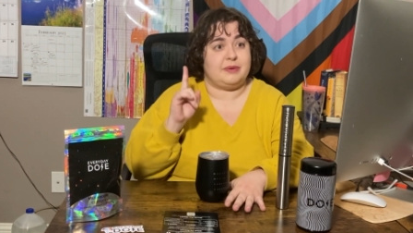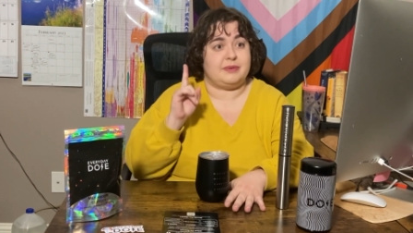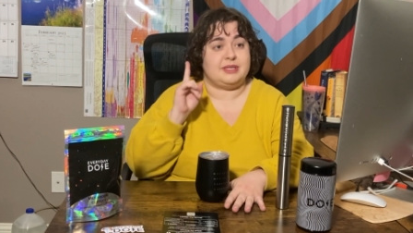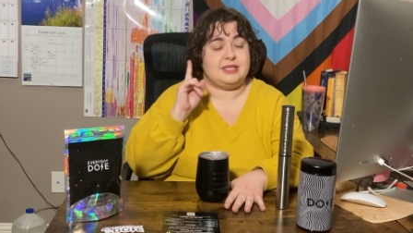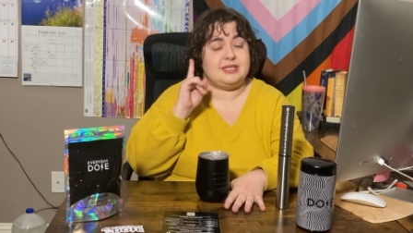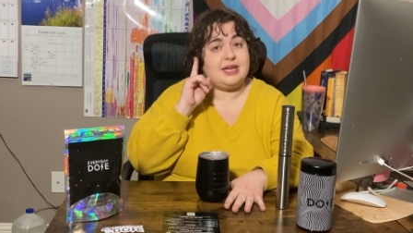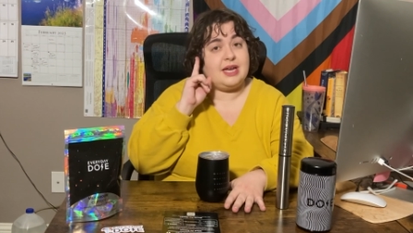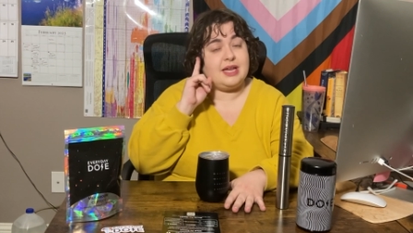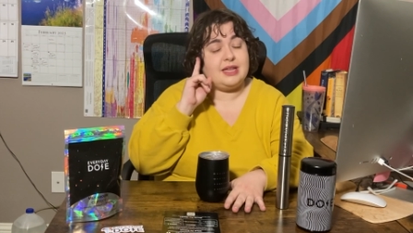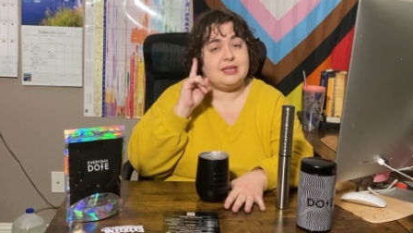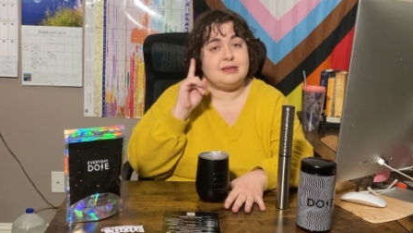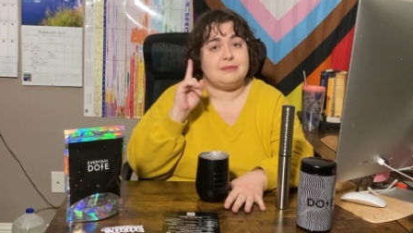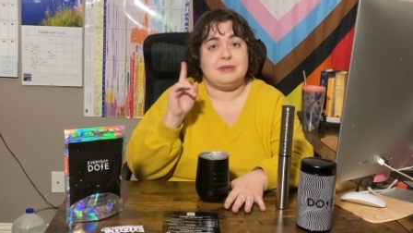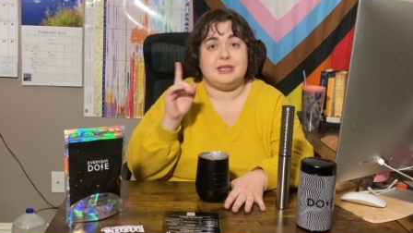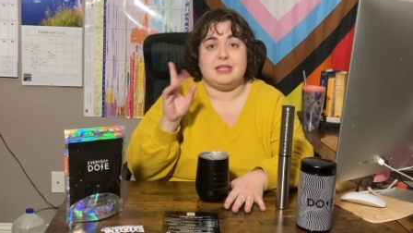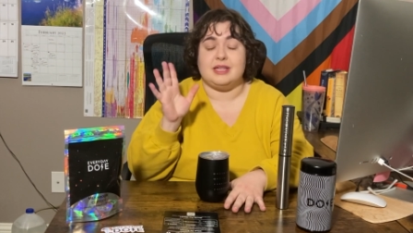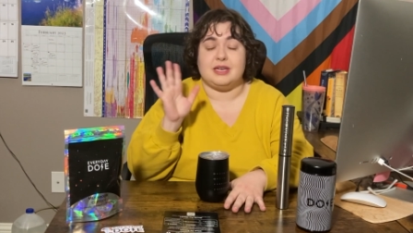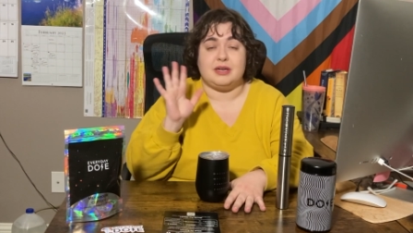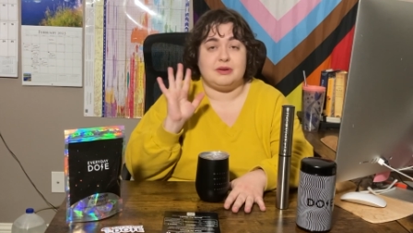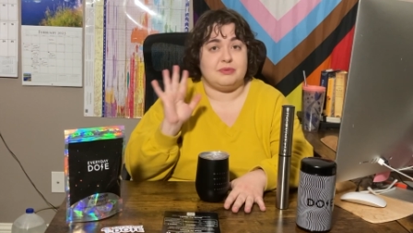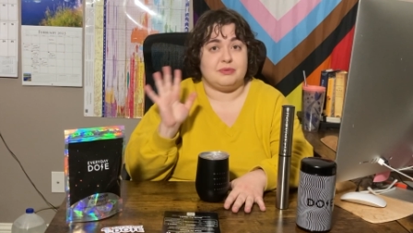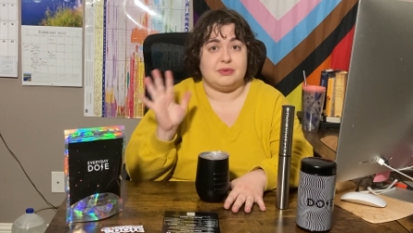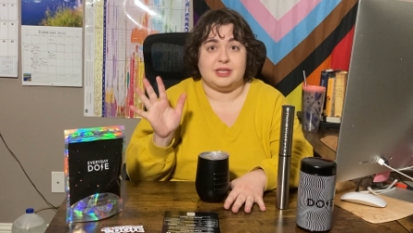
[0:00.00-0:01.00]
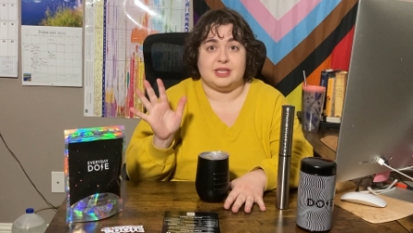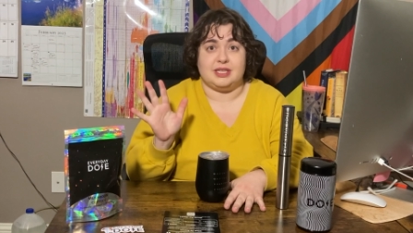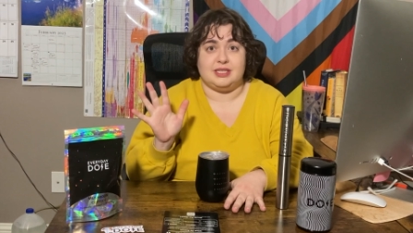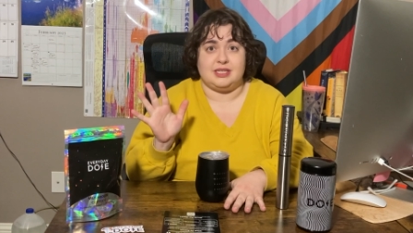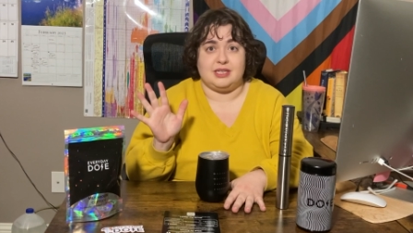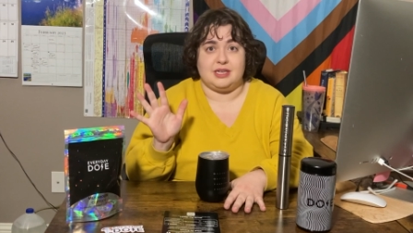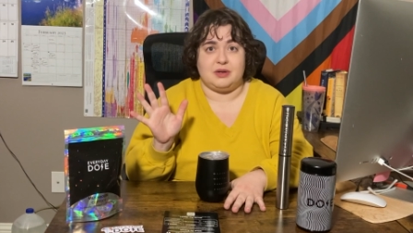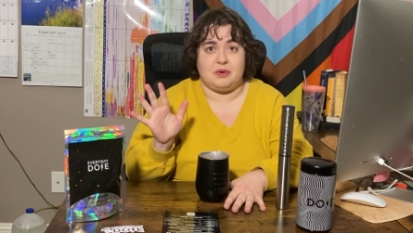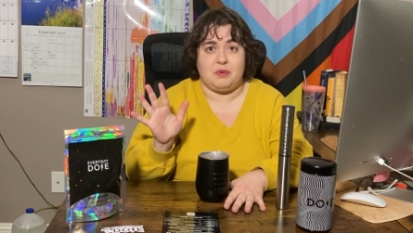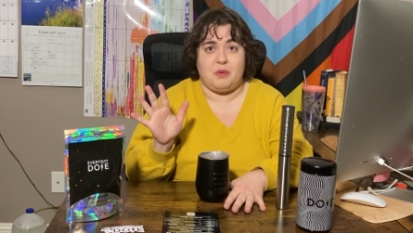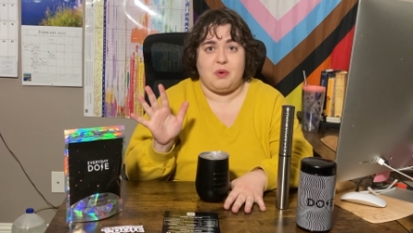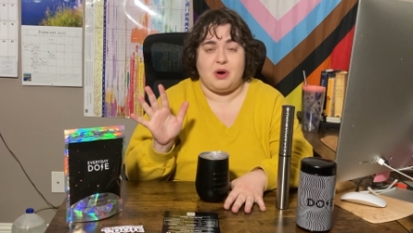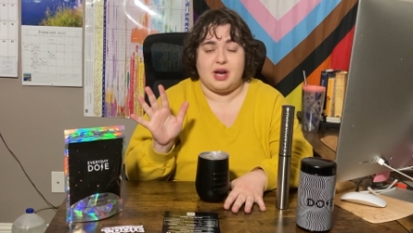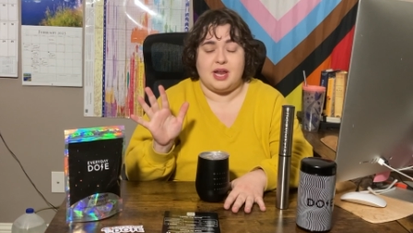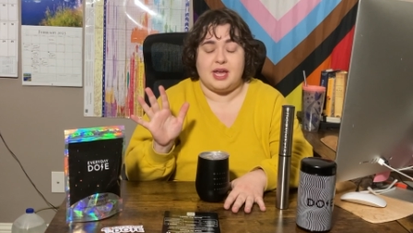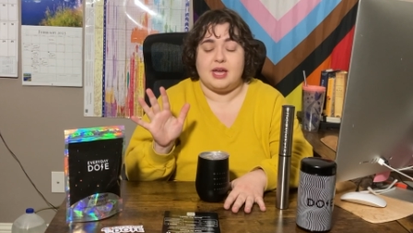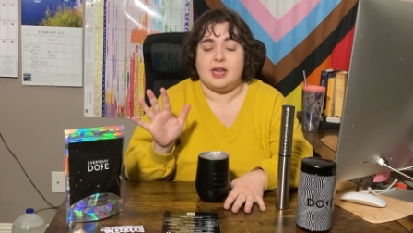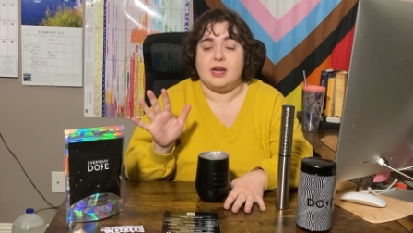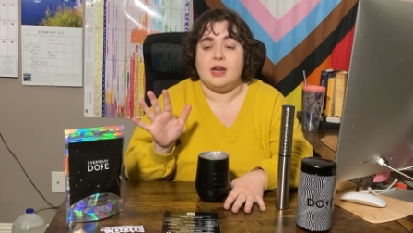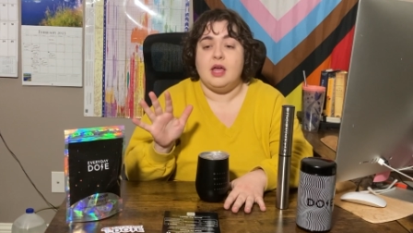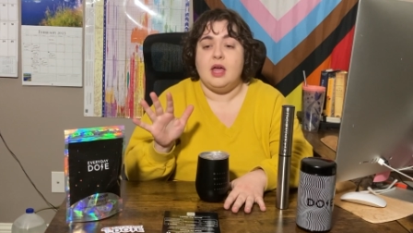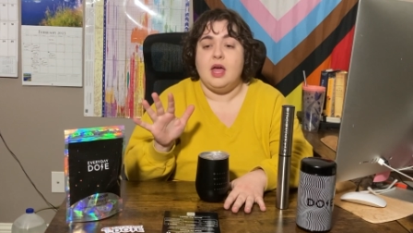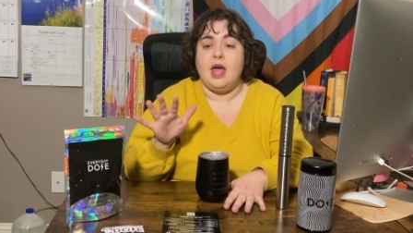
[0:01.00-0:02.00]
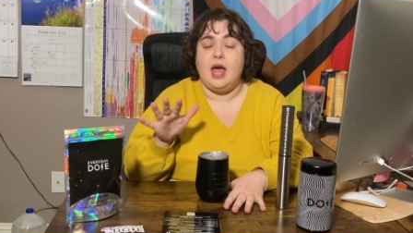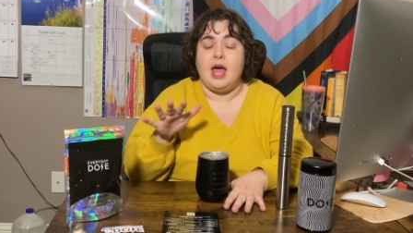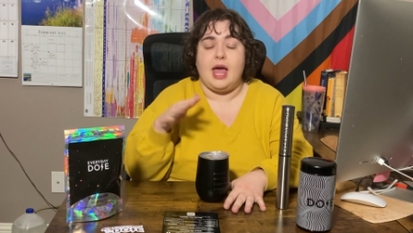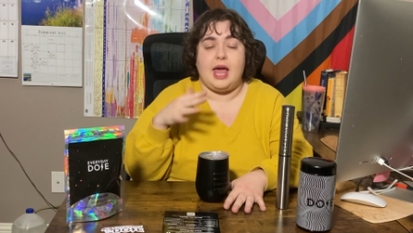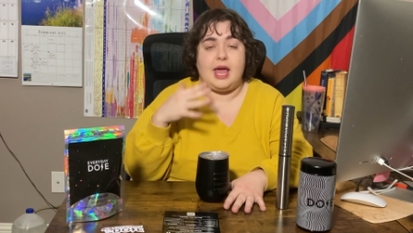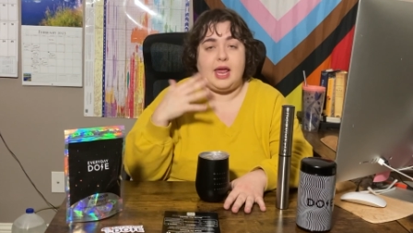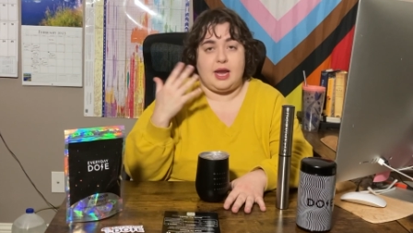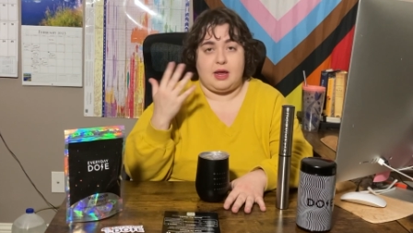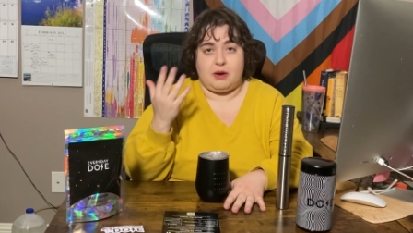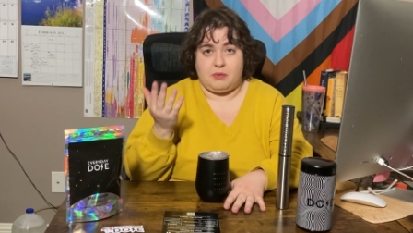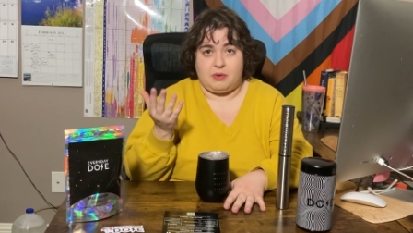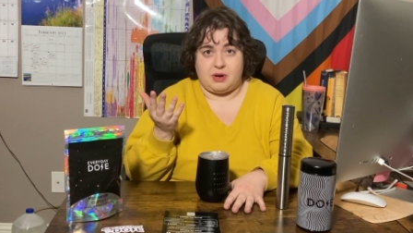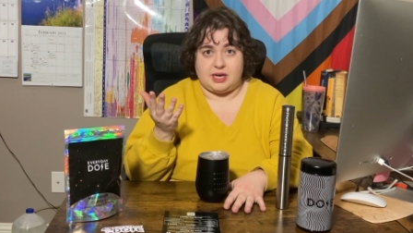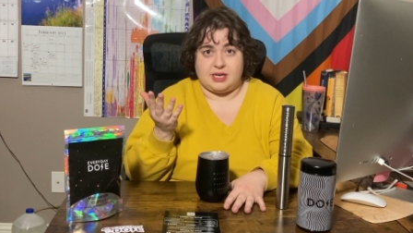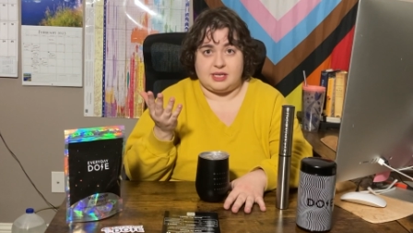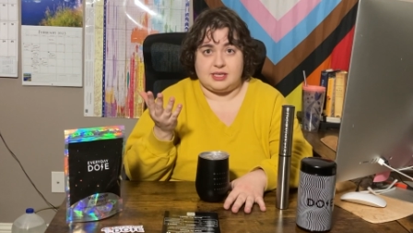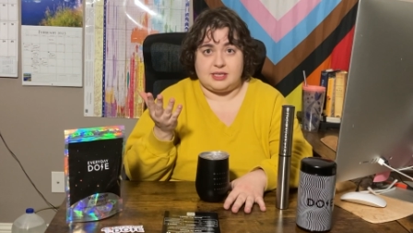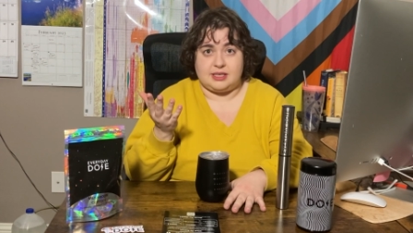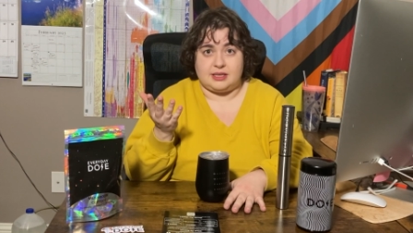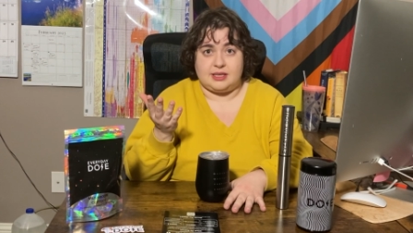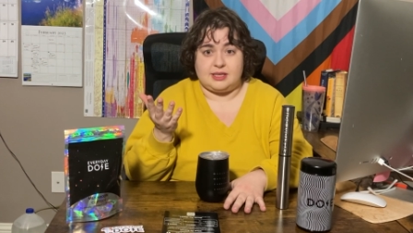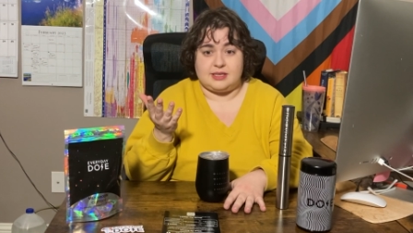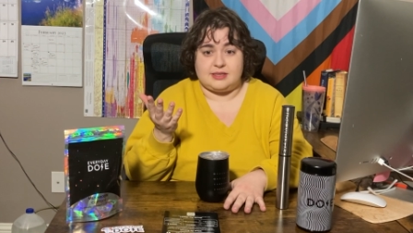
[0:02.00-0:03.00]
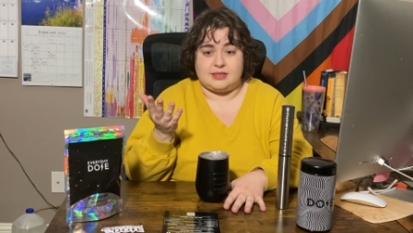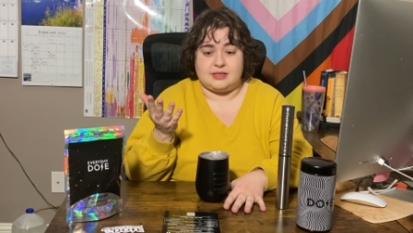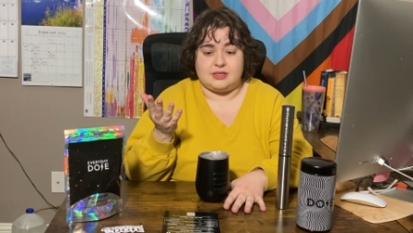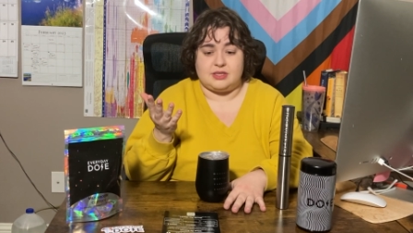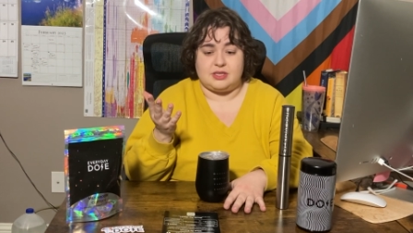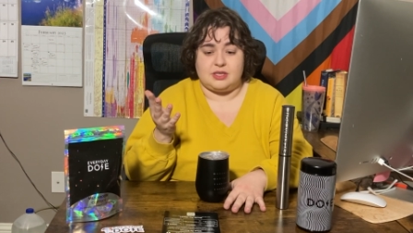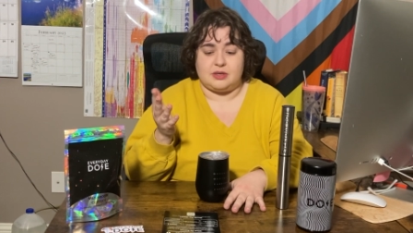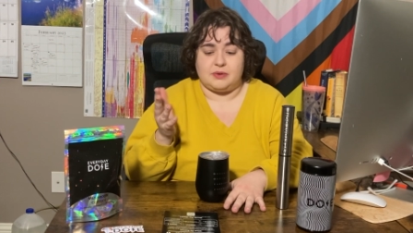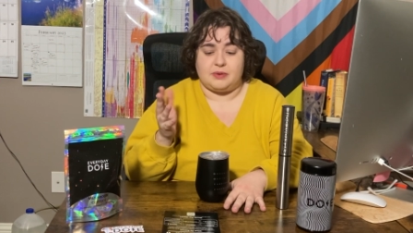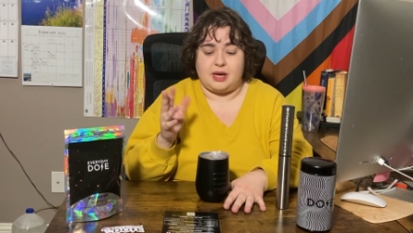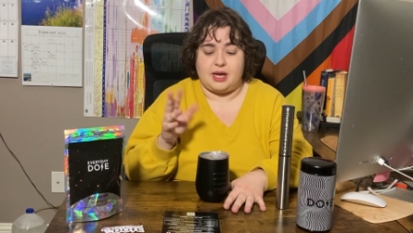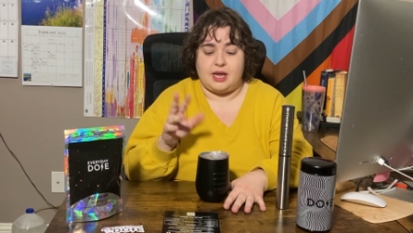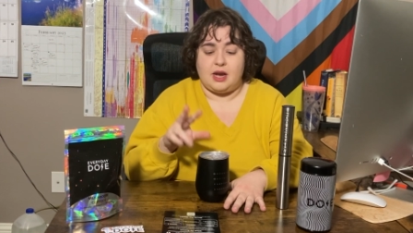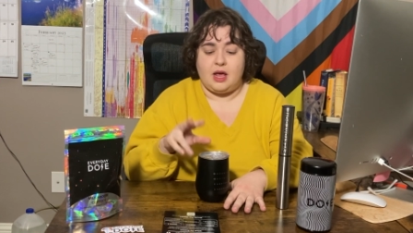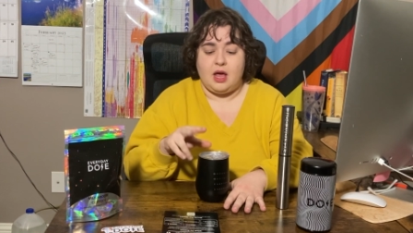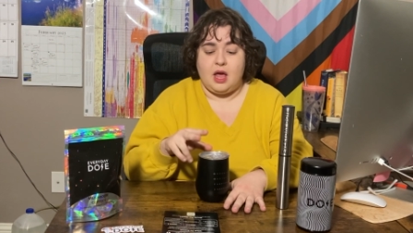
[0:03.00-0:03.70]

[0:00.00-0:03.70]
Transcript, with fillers: was telling me that it really didn't want it and I wanted to listen to it.